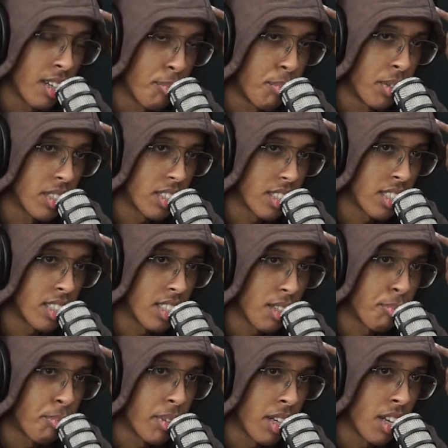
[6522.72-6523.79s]
But it
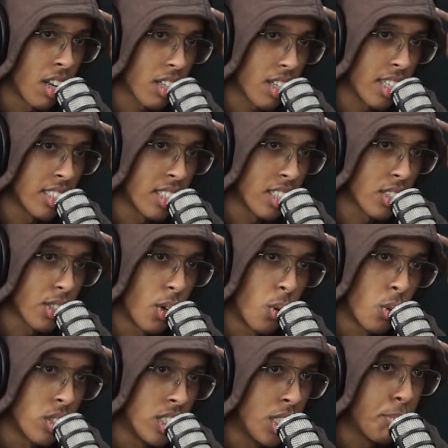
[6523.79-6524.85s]
luckily didn't
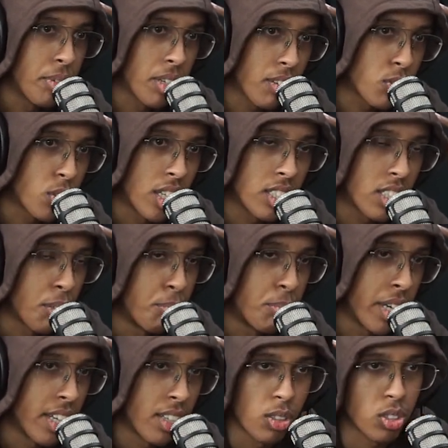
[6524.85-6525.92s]
go deep enough to hit her
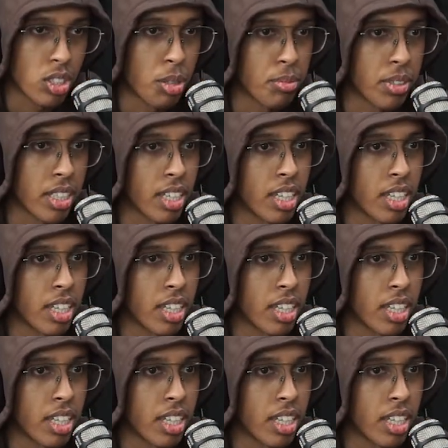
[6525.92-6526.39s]
brain or something.